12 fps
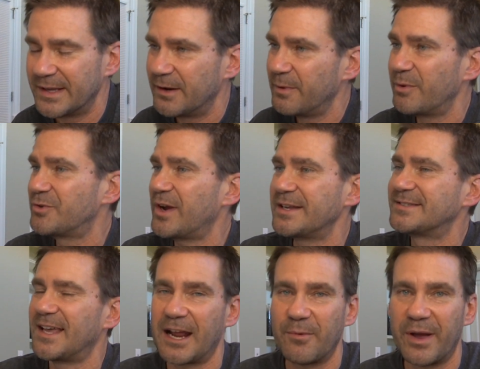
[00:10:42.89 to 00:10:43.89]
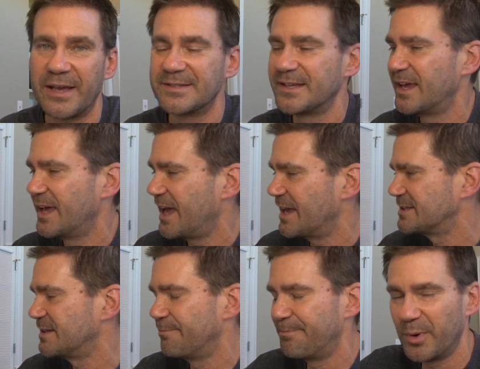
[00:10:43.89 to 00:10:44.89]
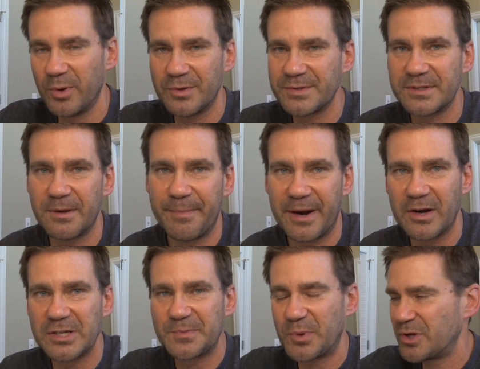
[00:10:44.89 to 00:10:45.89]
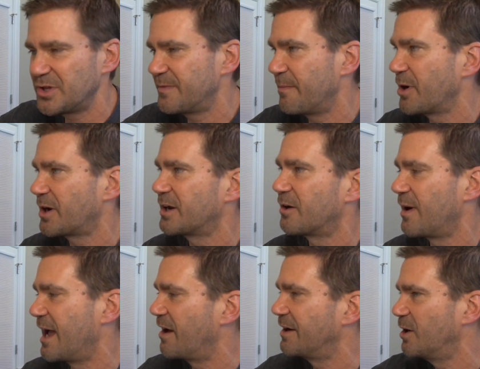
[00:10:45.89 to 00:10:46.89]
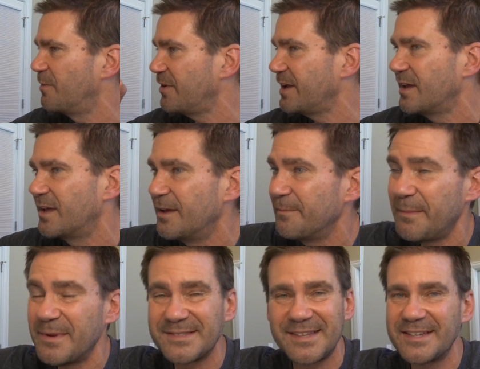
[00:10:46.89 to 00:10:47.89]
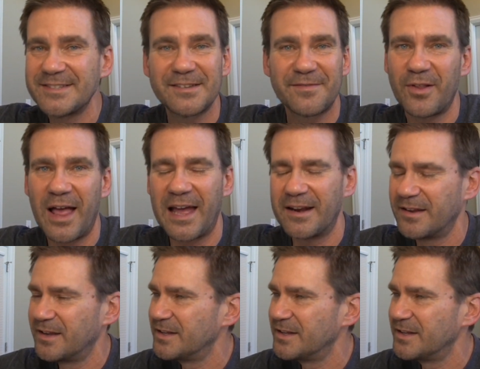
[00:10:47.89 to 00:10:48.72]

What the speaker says: and we would trade sideways as the bulls and the bears push the market around, and hopefully maybe it stays as flat.